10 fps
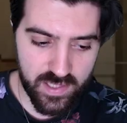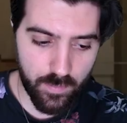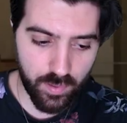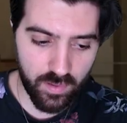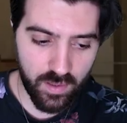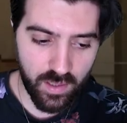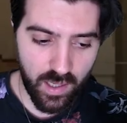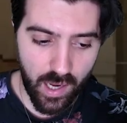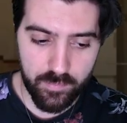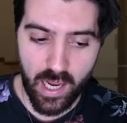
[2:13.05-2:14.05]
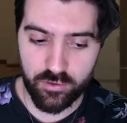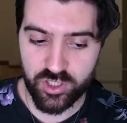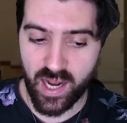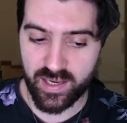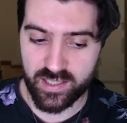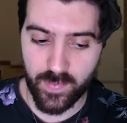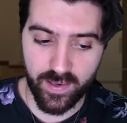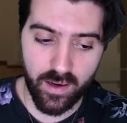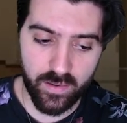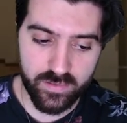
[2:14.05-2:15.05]
example, I'm now chatting as my
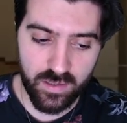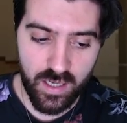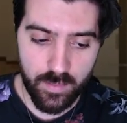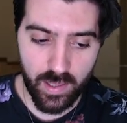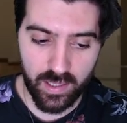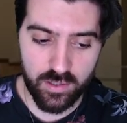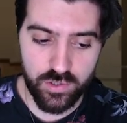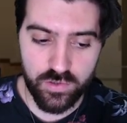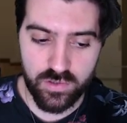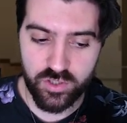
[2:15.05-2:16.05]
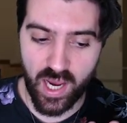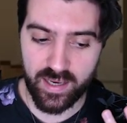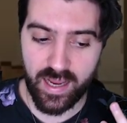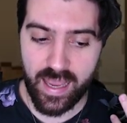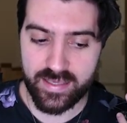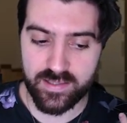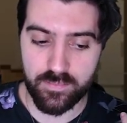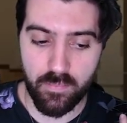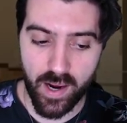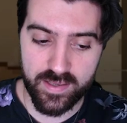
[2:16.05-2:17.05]
character, but I can choose to chat
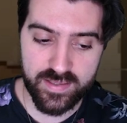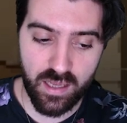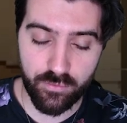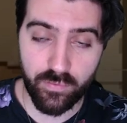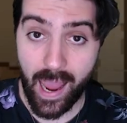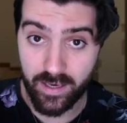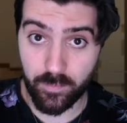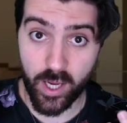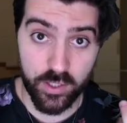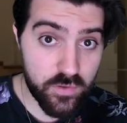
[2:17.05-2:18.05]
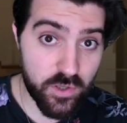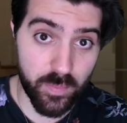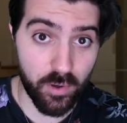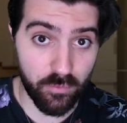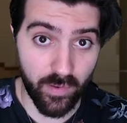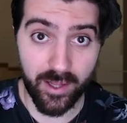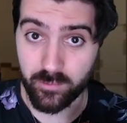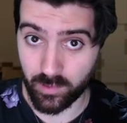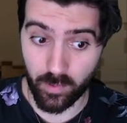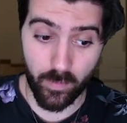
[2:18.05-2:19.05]
as myself, and my user profile
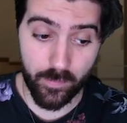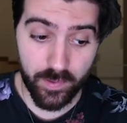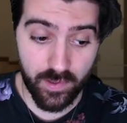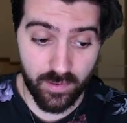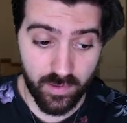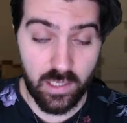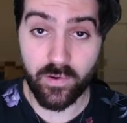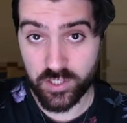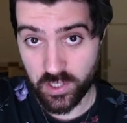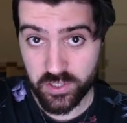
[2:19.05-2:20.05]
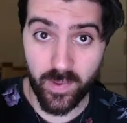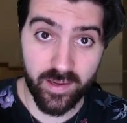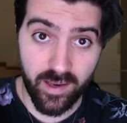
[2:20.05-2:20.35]
will pop up here. And if I change to my